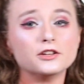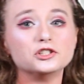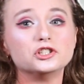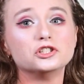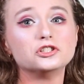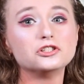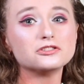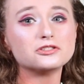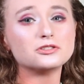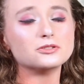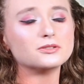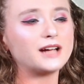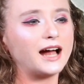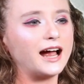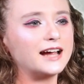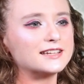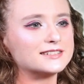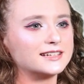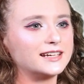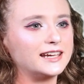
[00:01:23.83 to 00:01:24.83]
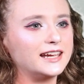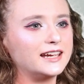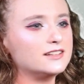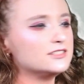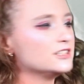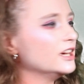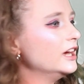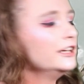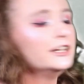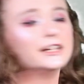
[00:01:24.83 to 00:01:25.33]
the Jujutsu Kaisen
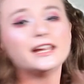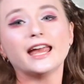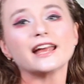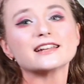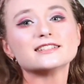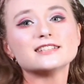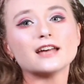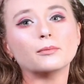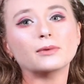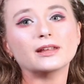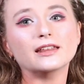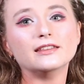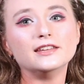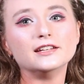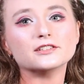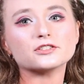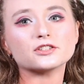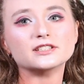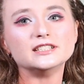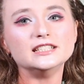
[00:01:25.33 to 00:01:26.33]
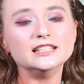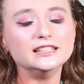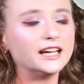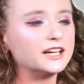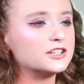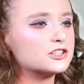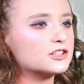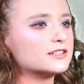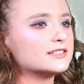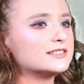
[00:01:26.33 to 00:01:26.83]
kids, you can't tell me that these are
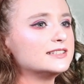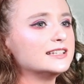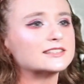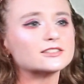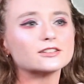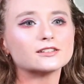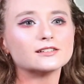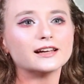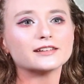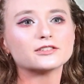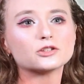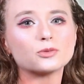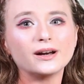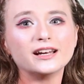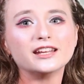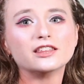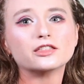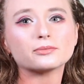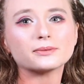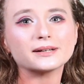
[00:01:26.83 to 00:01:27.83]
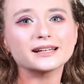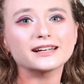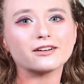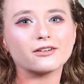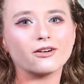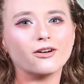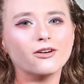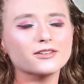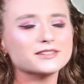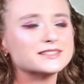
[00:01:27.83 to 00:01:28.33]
teenagers. These look like 23
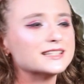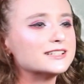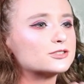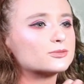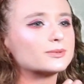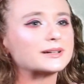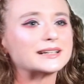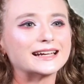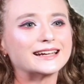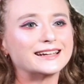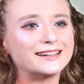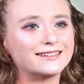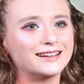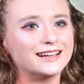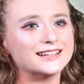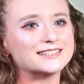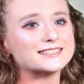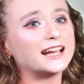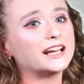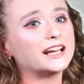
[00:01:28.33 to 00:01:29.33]
year olds. It's ridiculous.